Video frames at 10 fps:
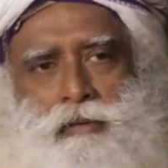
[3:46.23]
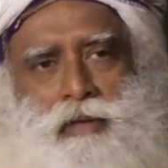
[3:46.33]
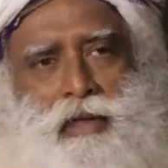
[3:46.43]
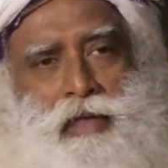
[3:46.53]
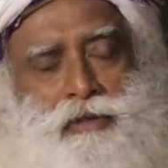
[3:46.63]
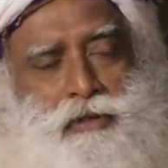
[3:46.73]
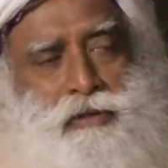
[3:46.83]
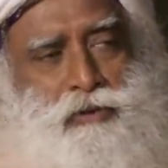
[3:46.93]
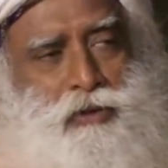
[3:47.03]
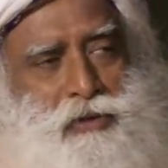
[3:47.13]
The
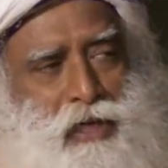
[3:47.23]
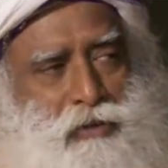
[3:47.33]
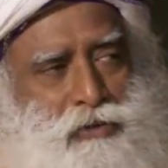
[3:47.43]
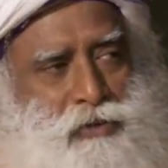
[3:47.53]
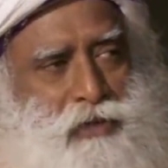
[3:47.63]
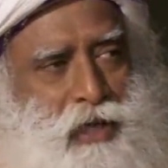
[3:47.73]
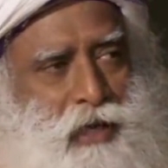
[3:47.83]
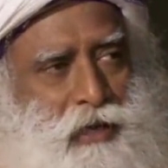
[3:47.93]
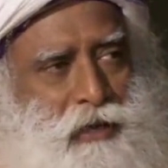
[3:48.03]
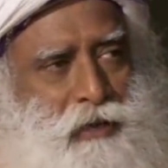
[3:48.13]
legend goes out to
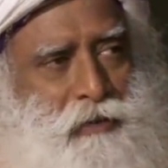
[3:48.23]
say